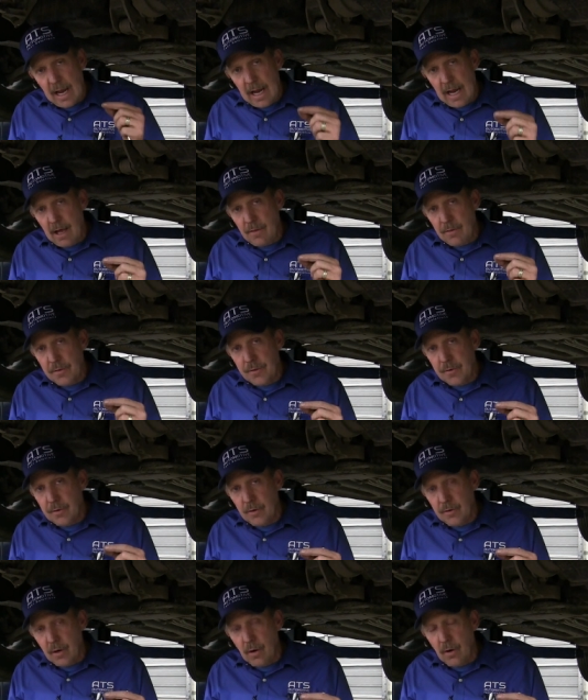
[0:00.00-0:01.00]
and
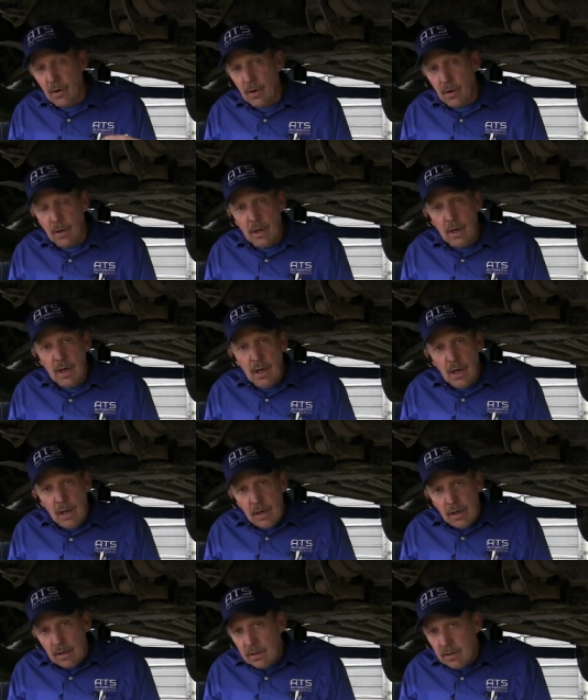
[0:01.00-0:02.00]
through the hole
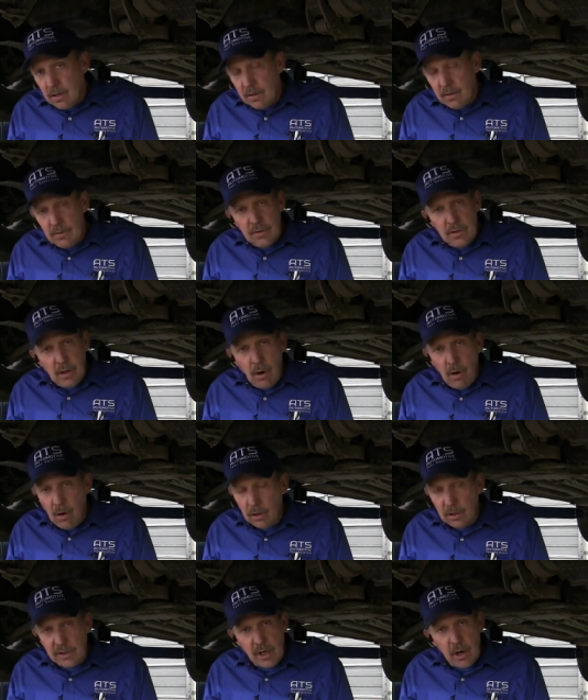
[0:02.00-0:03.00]
the
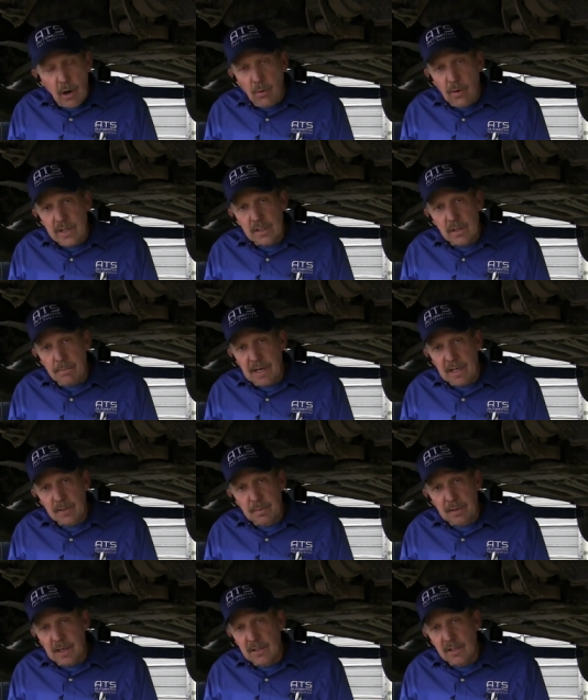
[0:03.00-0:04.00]
hole is always the
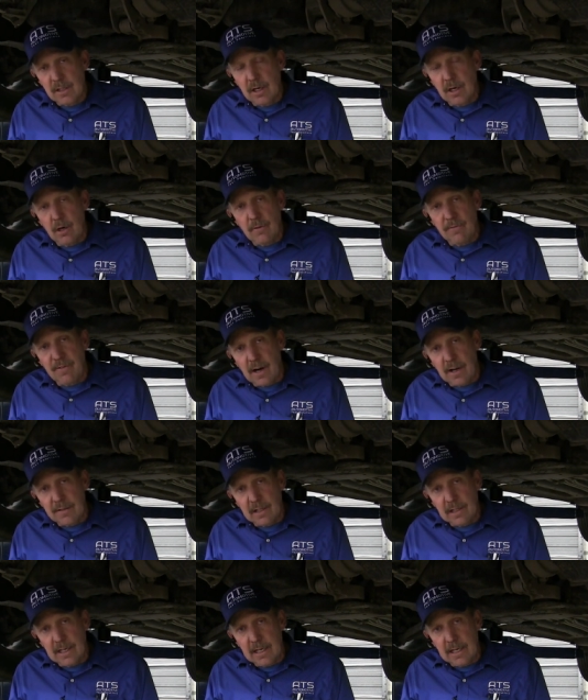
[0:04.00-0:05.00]
best place to go to find
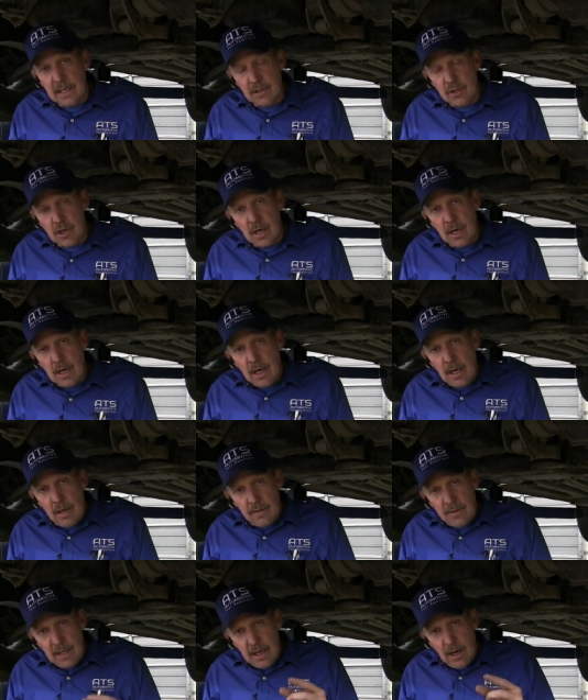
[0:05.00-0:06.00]
the leakage.
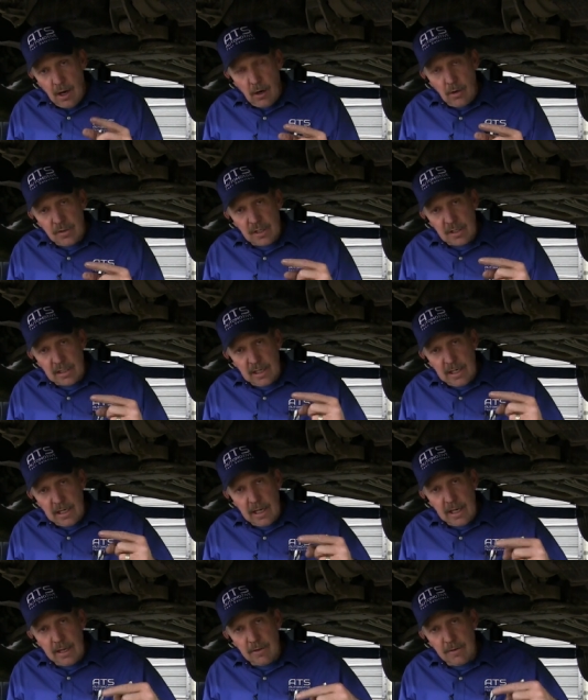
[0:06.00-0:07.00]
The hose is
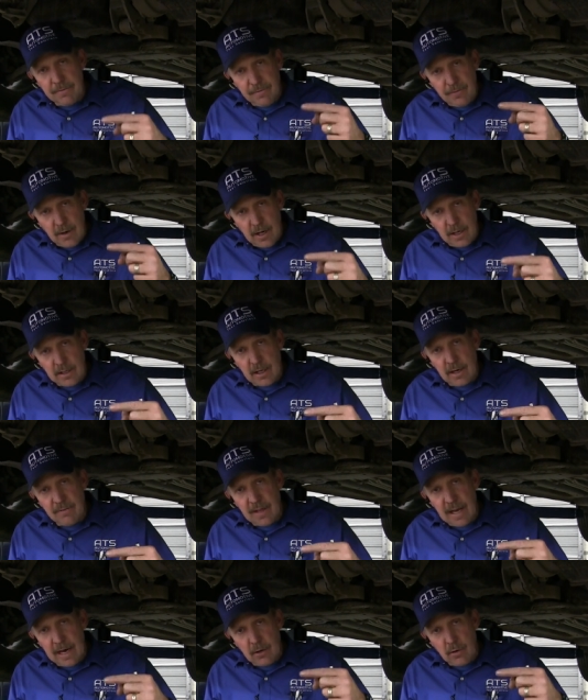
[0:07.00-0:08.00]
leaking in the front of
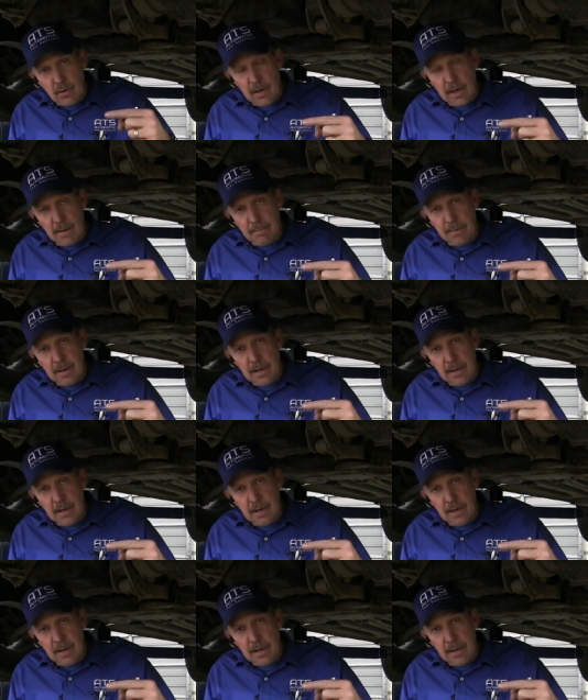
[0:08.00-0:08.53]
that crimp.